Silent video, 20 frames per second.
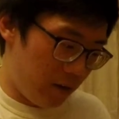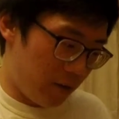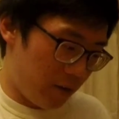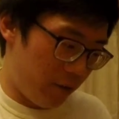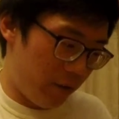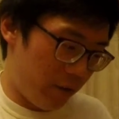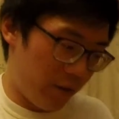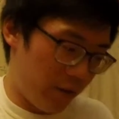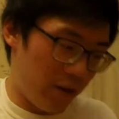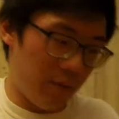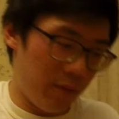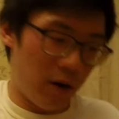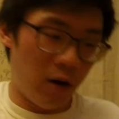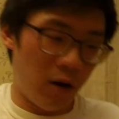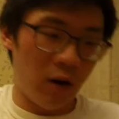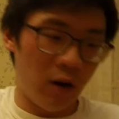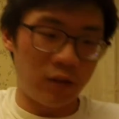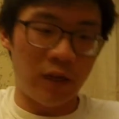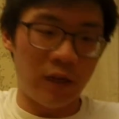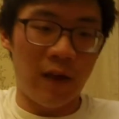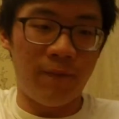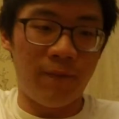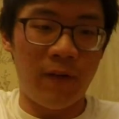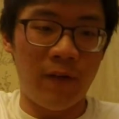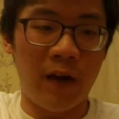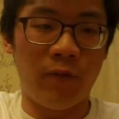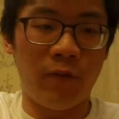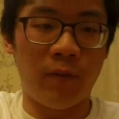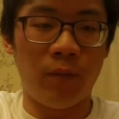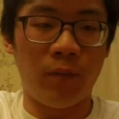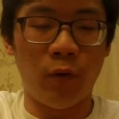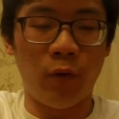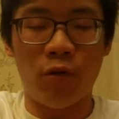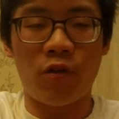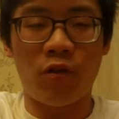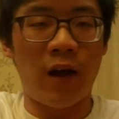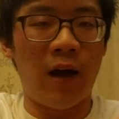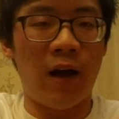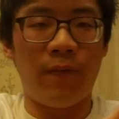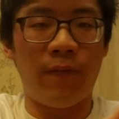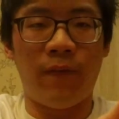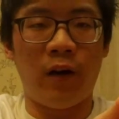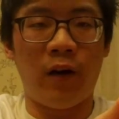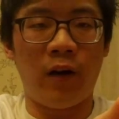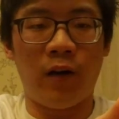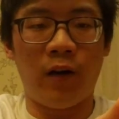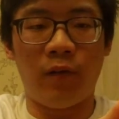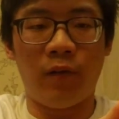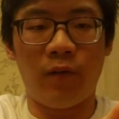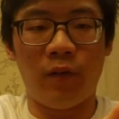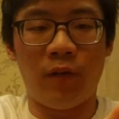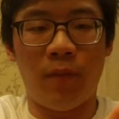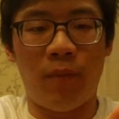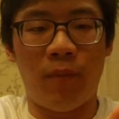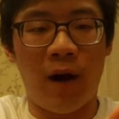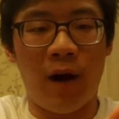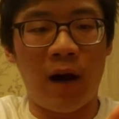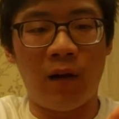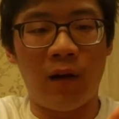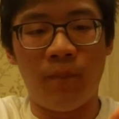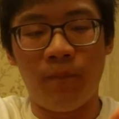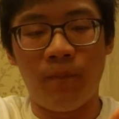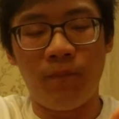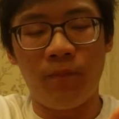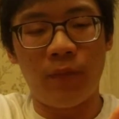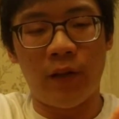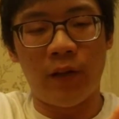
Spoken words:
As you can see, my all-time favorite blue sapphire on the bottom,